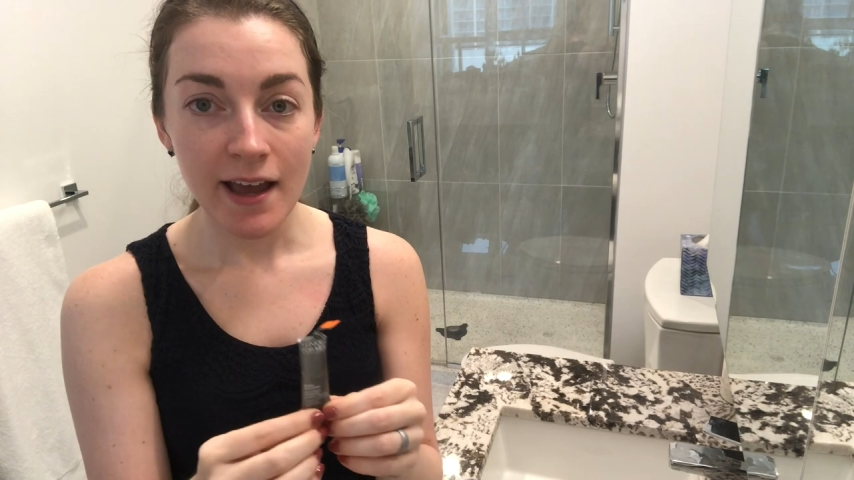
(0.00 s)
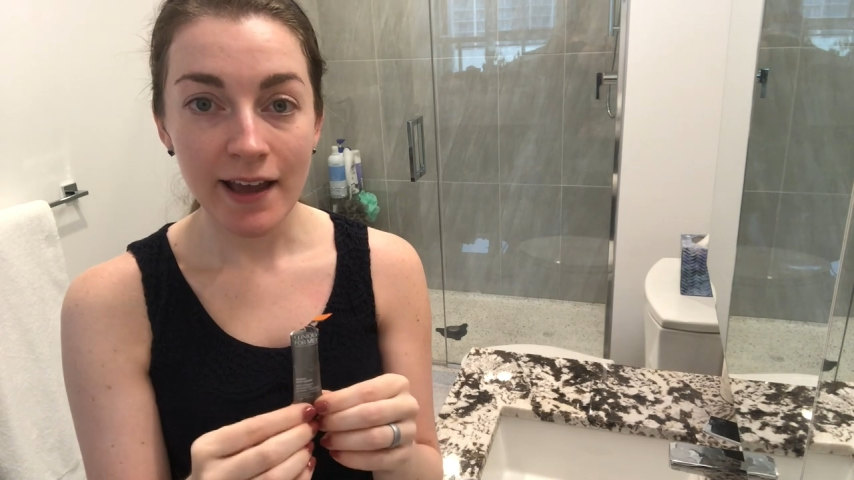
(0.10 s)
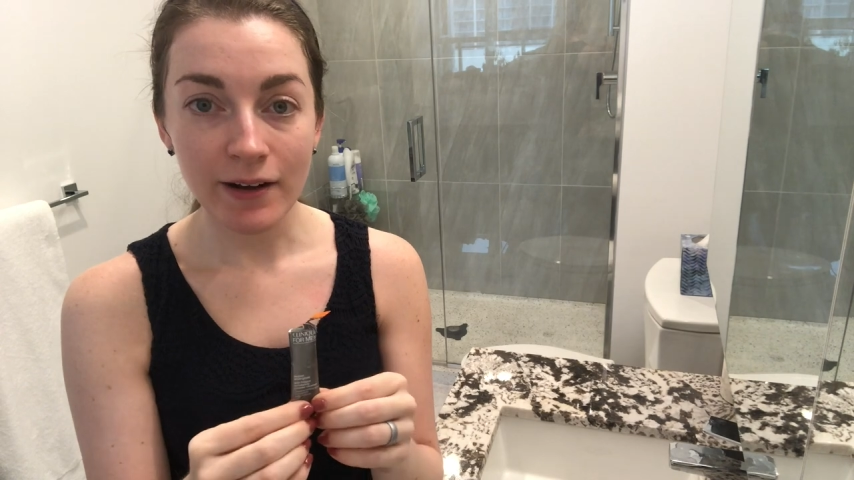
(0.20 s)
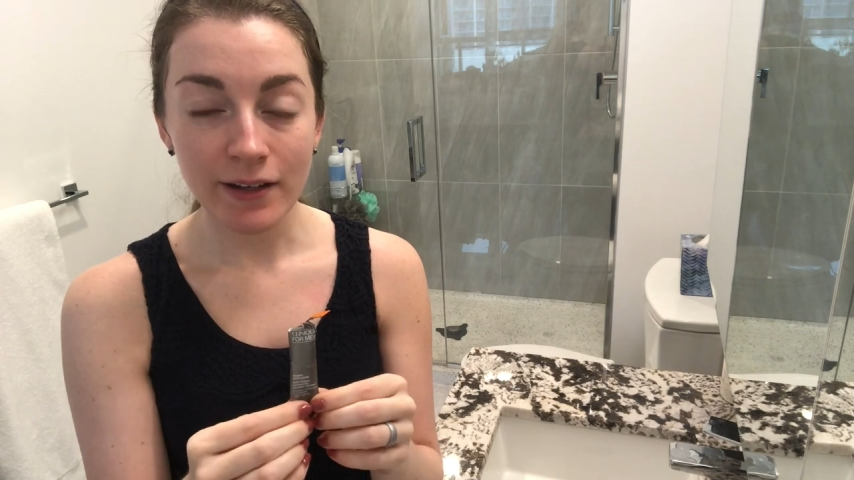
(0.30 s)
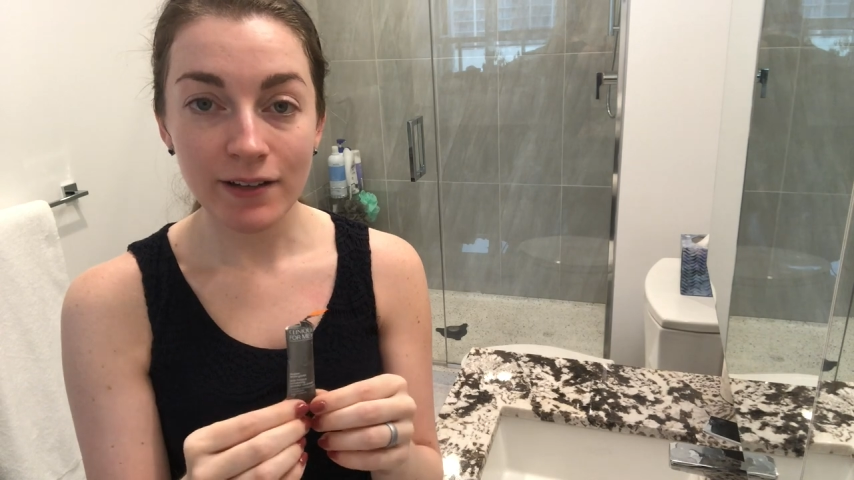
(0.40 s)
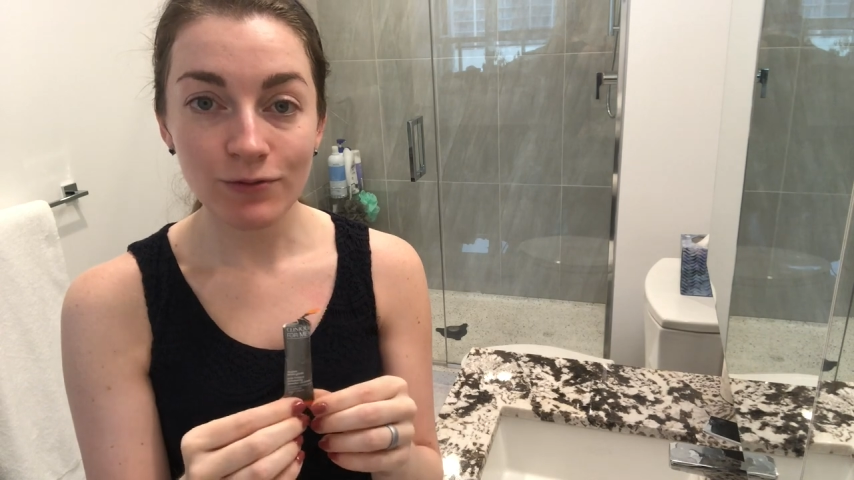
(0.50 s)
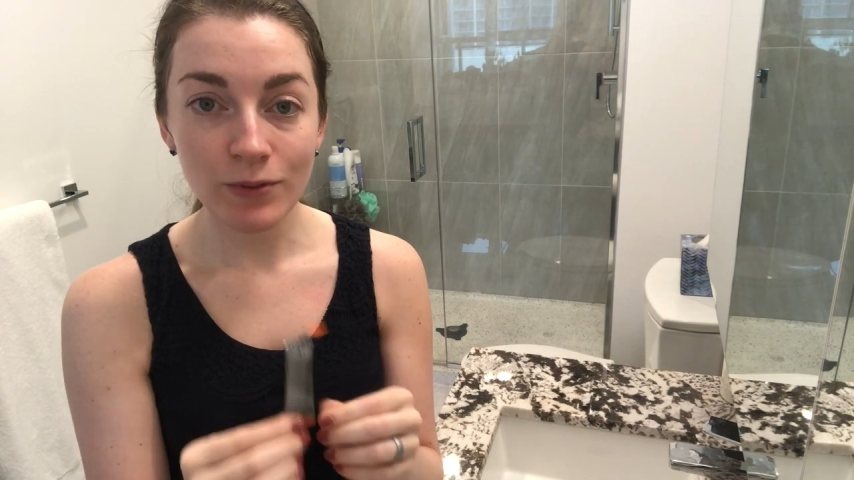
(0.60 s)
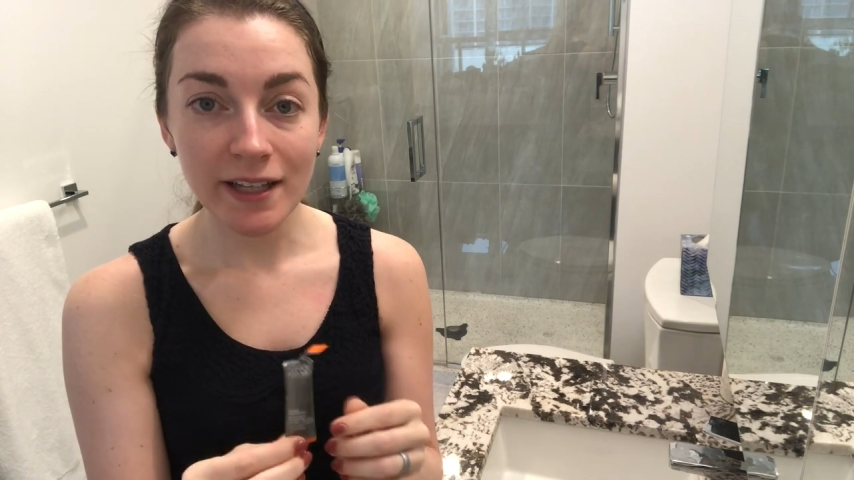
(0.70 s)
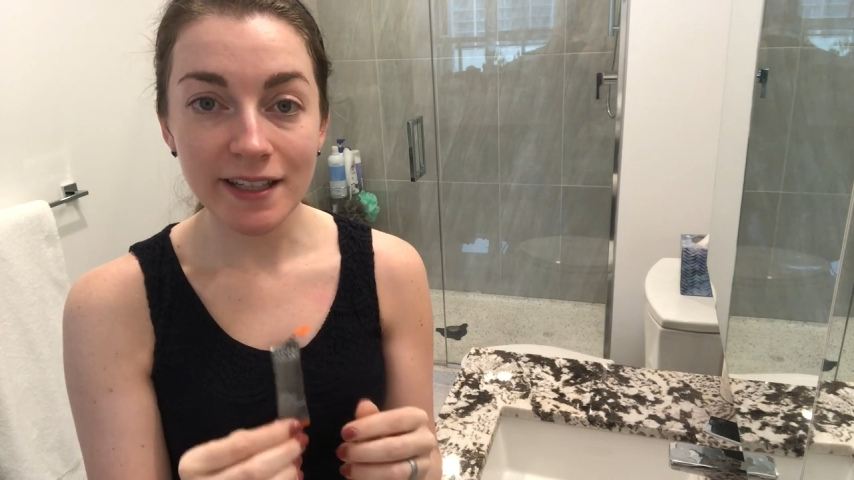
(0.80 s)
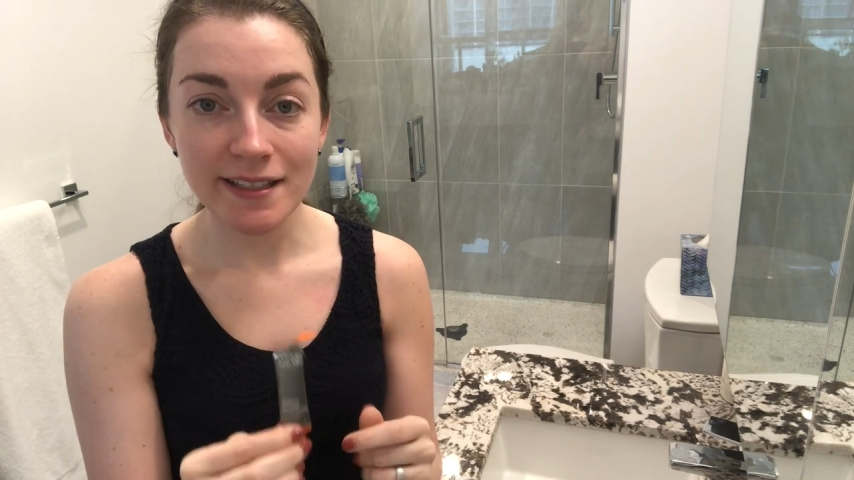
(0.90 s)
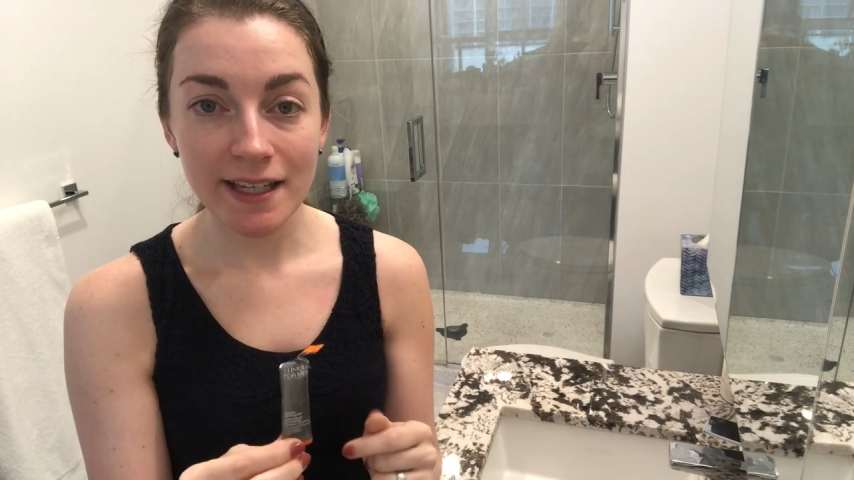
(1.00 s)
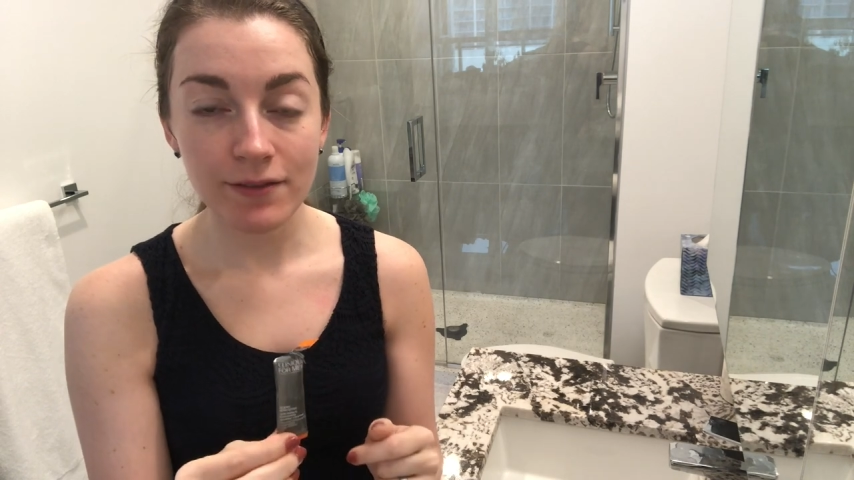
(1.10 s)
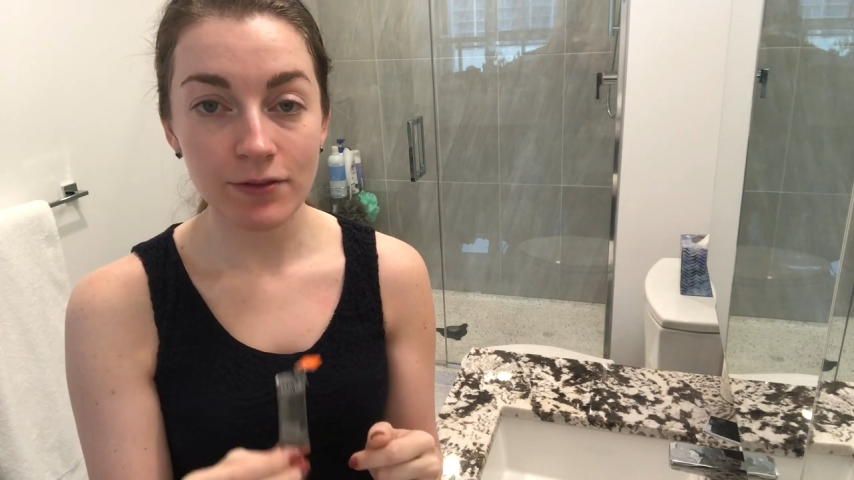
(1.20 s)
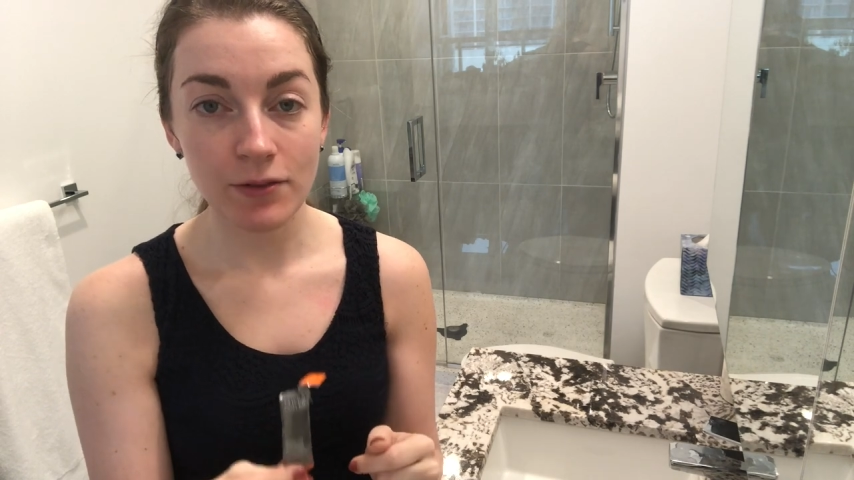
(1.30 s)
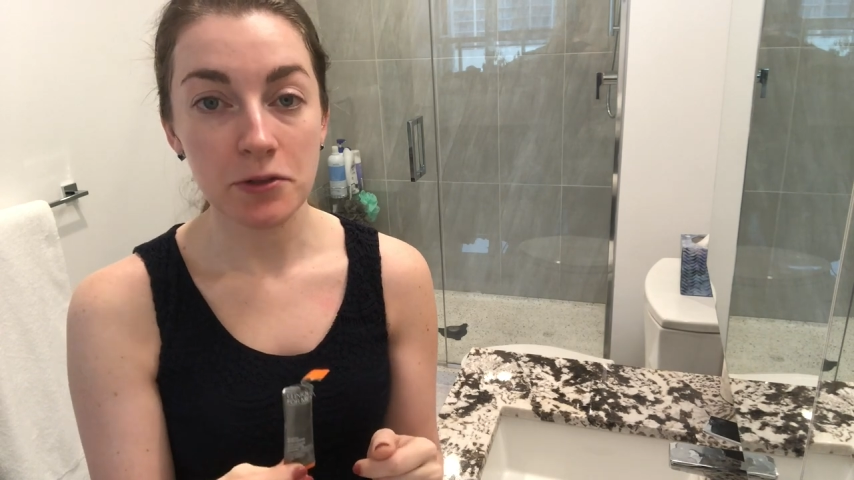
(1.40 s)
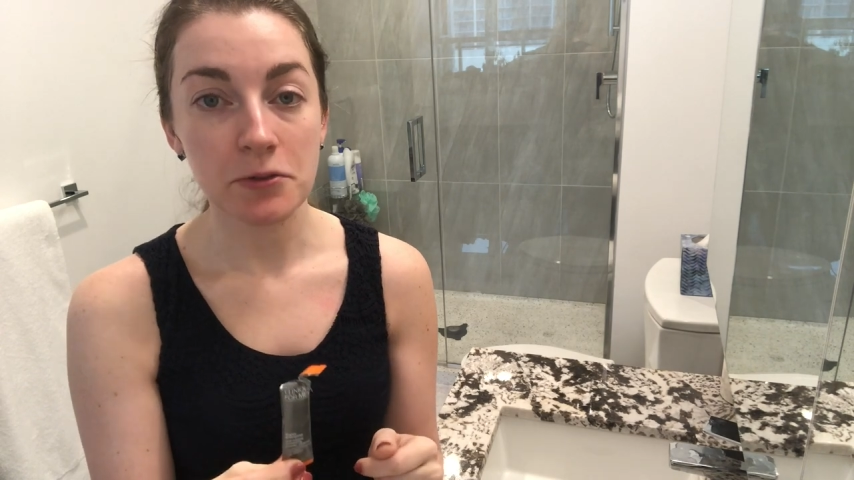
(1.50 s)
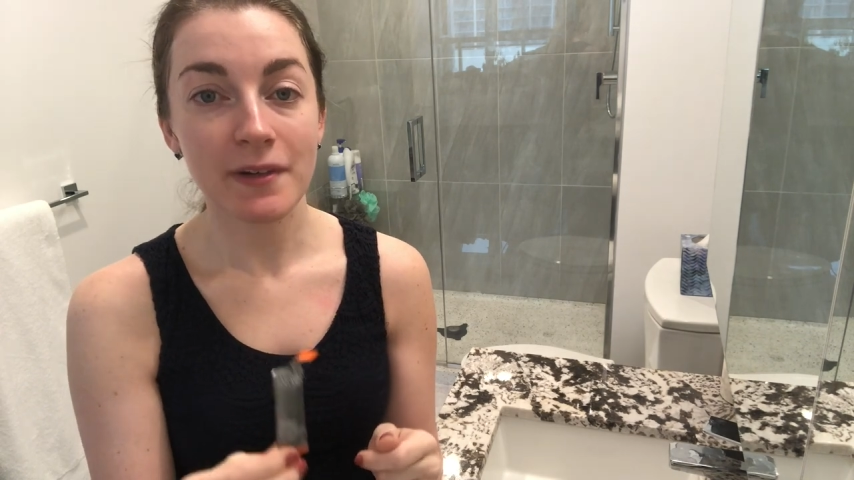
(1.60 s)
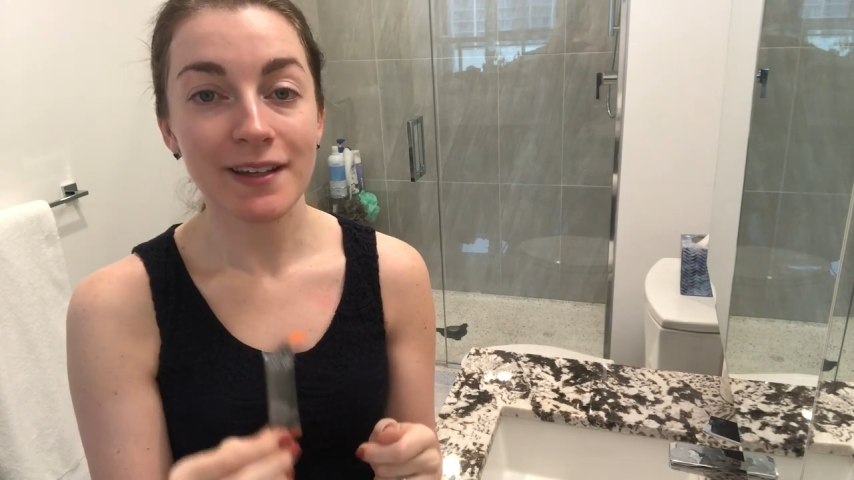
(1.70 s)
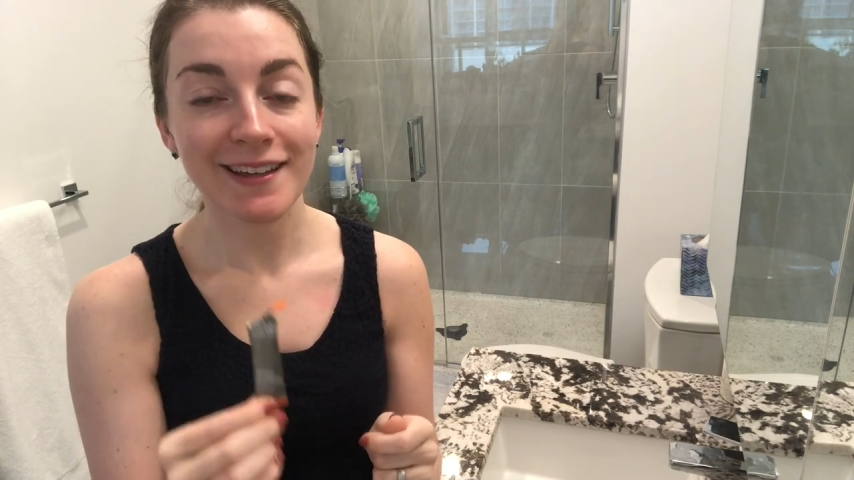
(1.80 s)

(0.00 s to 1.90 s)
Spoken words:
and can really save room